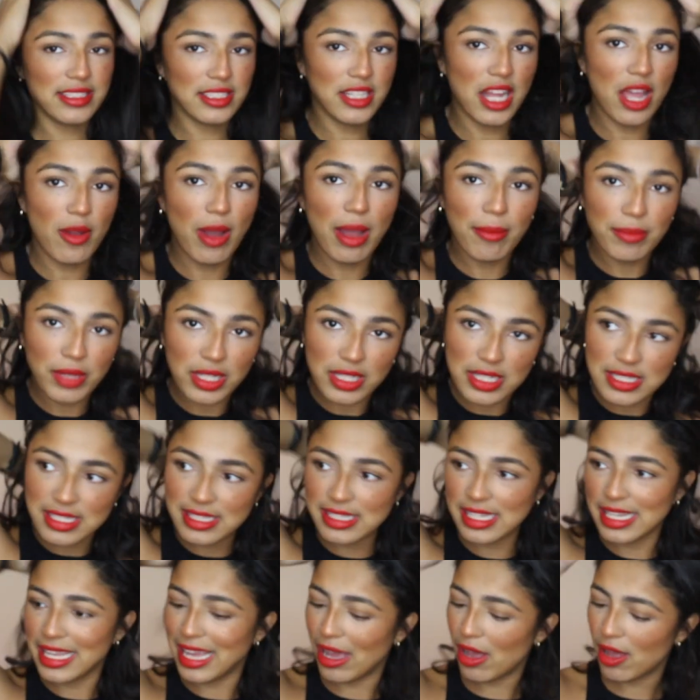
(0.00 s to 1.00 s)
I don't know. I'm gonna
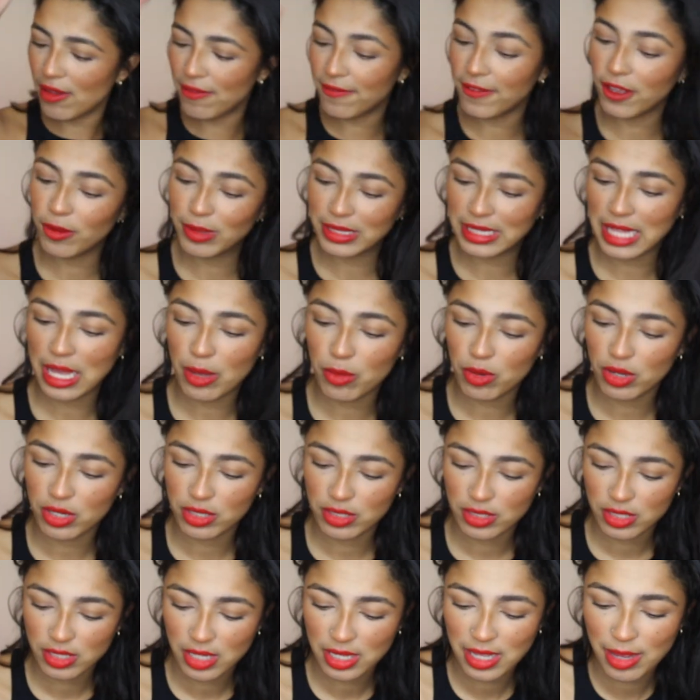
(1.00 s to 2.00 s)
see how I feel with that
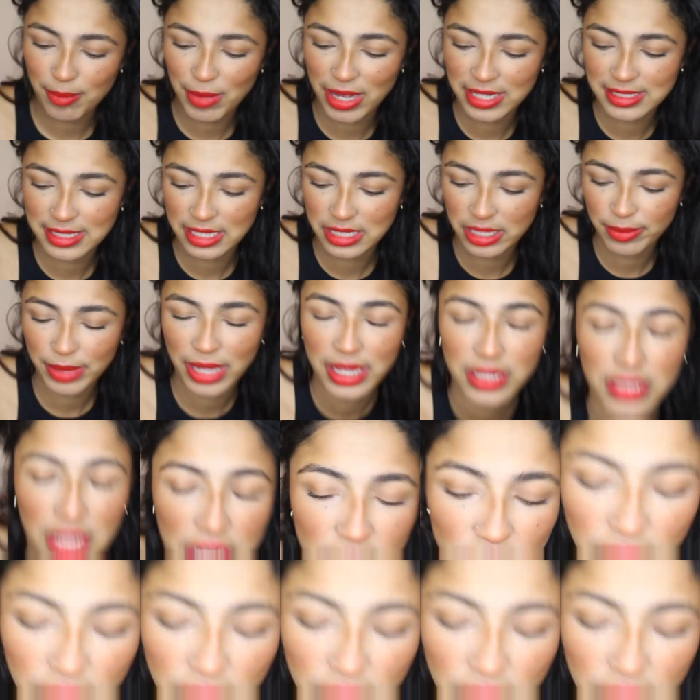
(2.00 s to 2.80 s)
one. I might send that back.